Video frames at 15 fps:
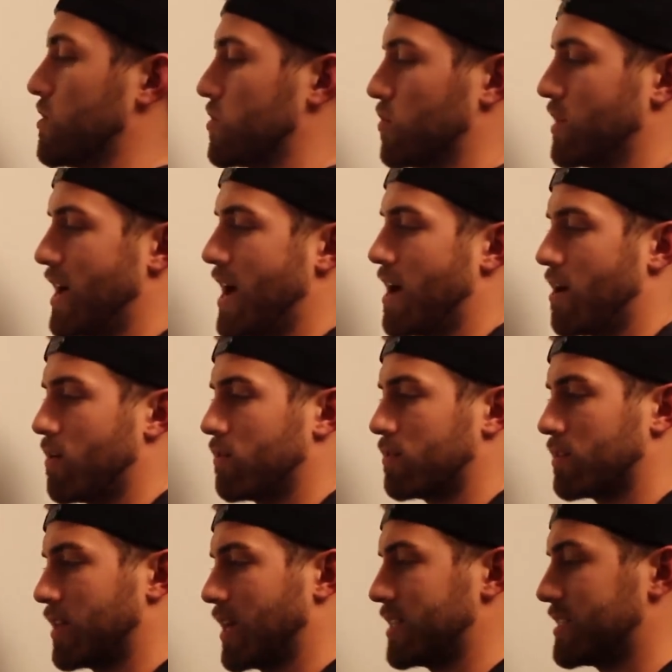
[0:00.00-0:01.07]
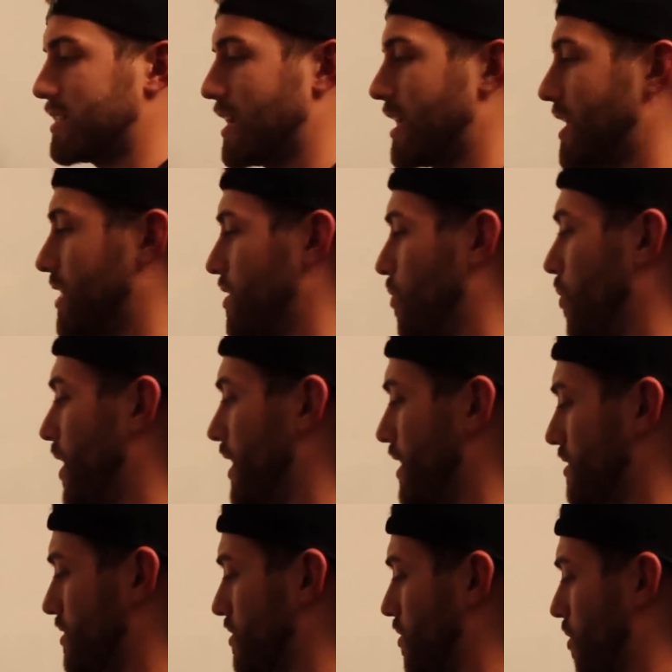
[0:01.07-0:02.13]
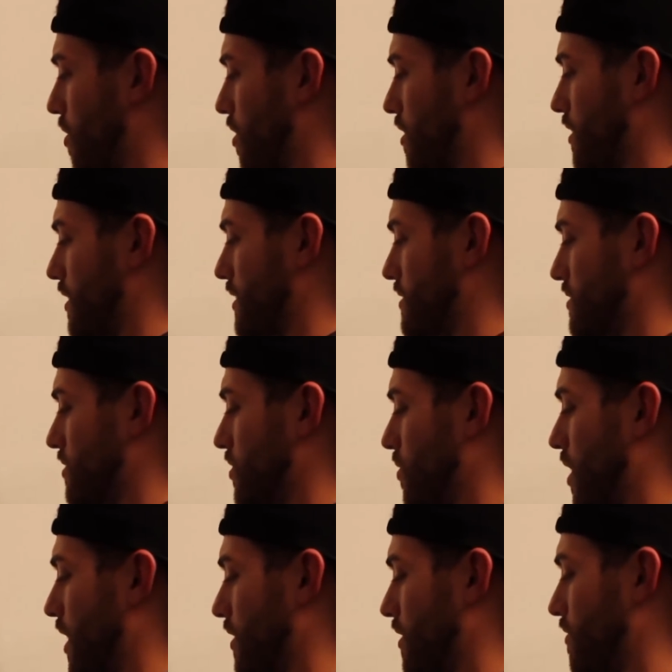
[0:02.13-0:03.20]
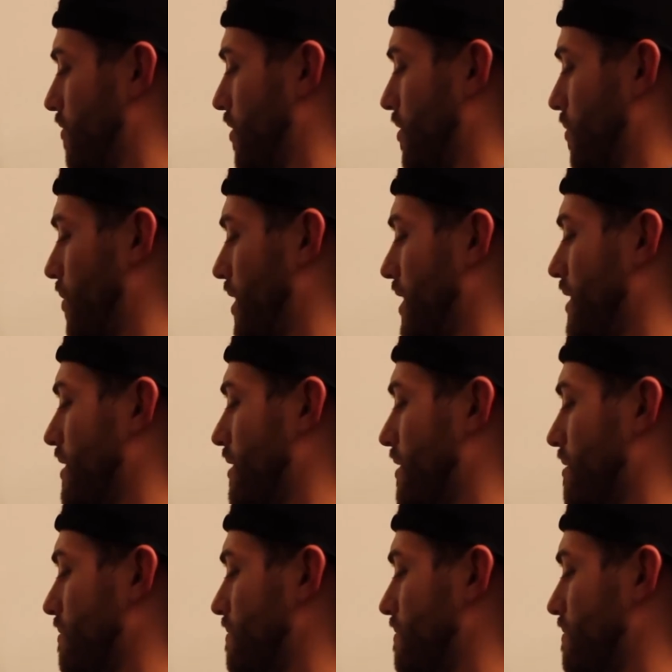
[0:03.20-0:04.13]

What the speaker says: So now, let's say that the winning score is 200 for the week.